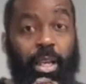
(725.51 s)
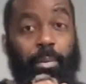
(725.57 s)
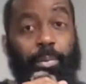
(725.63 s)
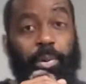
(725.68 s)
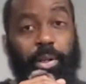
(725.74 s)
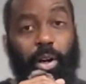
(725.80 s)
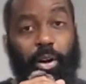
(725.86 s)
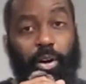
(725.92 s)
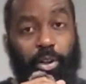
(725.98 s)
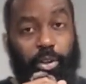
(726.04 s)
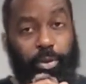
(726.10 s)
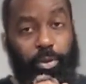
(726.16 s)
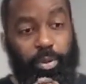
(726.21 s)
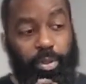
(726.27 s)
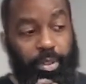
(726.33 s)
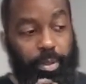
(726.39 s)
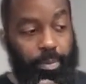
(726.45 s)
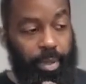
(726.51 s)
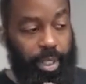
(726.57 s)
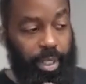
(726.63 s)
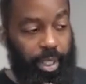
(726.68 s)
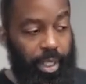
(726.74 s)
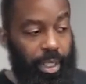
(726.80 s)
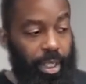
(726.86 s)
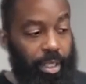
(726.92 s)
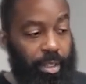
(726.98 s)
but are going to
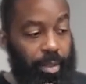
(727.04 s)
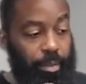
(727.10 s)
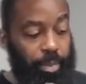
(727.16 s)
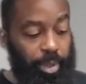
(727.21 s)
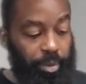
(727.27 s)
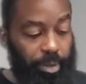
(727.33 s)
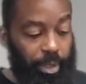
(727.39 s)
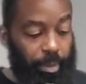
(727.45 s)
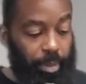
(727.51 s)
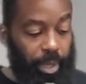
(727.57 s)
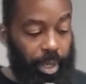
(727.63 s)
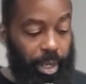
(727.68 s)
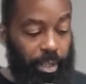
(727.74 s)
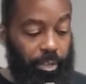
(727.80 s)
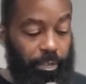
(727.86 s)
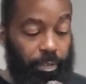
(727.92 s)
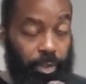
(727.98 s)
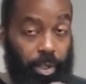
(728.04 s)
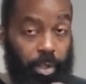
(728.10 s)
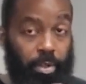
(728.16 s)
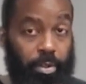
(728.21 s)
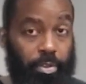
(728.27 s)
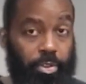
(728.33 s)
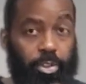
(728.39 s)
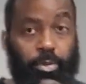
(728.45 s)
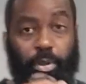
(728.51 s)
be the building blocks for
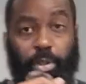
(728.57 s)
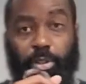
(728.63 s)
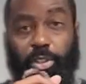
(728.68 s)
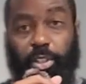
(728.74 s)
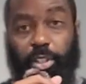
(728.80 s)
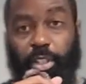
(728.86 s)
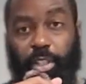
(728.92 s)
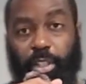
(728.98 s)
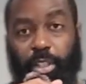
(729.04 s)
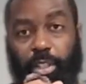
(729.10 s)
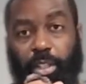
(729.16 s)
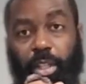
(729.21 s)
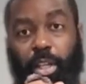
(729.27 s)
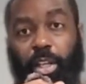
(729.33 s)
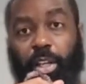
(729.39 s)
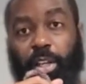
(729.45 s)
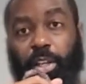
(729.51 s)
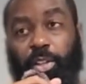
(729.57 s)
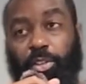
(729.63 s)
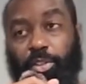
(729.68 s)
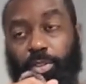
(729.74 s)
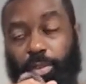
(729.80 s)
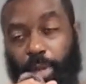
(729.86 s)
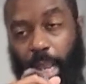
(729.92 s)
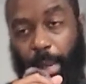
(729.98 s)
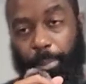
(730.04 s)
those who are looking
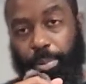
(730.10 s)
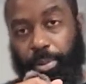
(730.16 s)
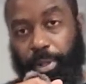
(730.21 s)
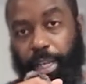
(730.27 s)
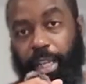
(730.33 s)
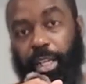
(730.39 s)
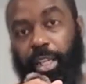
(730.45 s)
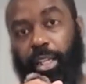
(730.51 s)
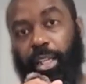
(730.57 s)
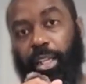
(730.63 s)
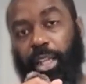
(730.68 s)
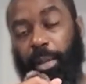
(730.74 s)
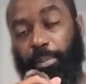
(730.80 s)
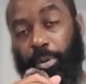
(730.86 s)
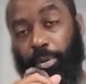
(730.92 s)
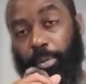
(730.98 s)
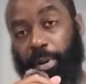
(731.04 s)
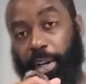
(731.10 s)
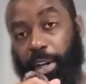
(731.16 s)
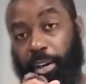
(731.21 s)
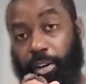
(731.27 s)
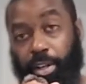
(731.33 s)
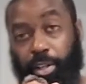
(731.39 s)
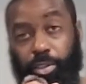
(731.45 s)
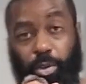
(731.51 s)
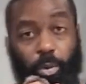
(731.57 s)
and planning and
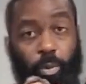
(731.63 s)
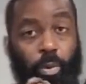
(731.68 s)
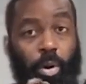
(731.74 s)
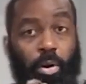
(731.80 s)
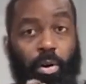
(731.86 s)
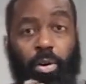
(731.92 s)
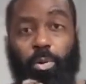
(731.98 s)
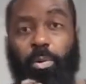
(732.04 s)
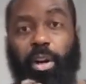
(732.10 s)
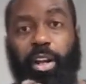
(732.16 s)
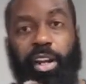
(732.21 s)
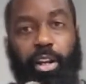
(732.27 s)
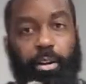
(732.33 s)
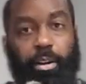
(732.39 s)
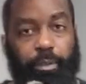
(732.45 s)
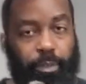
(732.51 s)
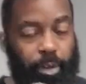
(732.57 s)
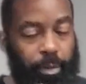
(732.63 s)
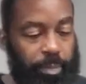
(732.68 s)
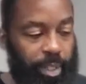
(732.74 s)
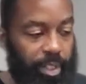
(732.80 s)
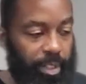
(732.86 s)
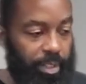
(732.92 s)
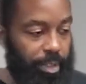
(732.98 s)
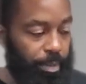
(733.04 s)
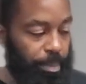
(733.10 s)
preparing to walk away from
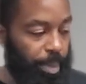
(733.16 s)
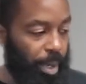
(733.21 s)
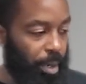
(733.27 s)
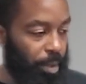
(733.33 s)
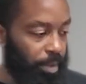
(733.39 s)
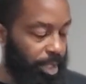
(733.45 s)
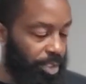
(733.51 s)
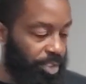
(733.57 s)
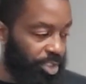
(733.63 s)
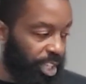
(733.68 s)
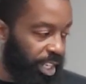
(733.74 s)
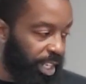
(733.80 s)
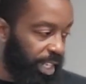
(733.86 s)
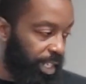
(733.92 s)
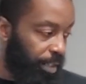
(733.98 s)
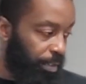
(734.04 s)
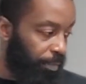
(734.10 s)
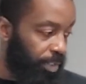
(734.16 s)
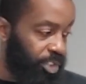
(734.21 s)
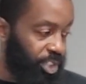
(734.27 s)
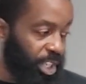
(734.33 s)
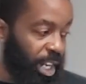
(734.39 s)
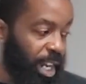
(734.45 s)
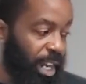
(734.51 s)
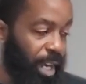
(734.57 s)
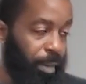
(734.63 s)
this ball and chain of a
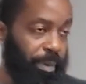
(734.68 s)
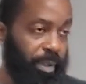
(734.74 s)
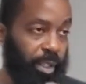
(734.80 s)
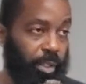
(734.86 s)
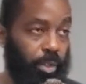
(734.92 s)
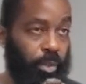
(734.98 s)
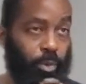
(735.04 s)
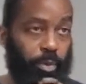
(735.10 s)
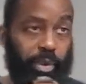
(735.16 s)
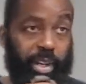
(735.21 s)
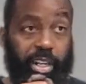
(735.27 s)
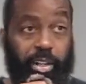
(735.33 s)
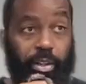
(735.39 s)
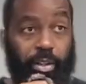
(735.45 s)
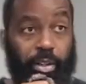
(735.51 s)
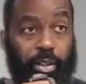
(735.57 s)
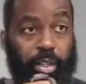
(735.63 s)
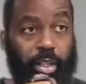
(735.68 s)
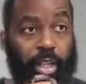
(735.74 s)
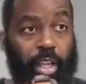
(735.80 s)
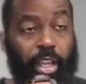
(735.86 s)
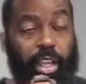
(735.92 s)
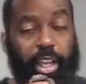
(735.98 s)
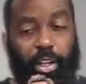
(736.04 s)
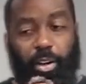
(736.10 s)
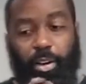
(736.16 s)
job and a career,
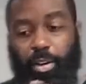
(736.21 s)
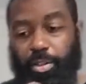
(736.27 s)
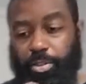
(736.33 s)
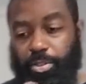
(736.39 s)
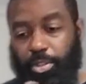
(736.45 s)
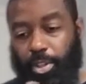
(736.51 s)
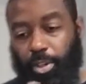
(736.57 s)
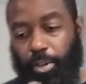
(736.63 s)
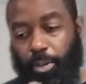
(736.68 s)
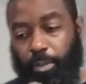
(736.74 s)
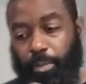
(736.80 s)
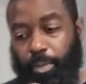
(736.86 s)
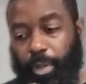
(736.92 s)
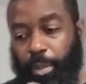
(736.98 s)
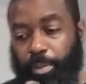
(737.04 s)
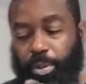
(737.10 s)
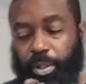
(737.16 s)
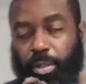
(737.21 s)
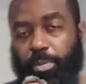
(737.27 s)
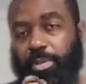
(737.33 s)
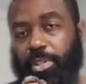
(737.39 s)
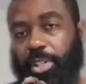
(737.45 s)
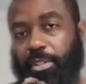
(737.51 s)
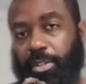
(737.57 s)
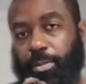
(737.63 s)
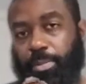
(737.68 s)
and also put
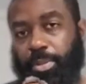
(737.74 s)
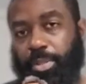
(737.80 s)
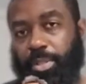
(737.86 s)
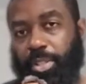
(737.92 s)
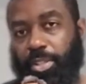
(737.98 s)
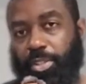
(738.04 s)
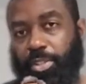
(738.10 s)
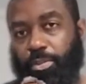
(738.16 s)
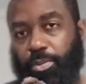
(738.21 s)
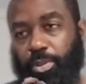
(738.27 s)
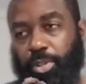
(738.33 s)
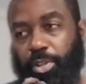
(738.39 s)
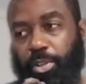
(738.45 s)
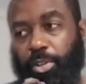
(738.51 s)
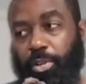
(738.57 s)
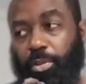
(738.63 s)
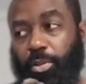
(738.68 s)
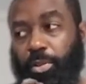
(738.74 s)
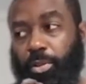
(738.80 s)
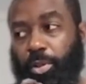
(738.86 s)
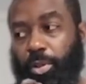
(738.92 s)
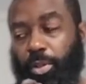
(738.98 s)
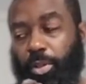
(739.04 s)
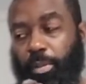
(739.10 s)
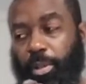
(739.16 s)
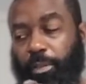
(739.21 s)
themselves in positions where they're no longer
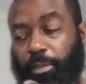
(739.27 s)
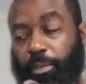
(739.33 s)
going to be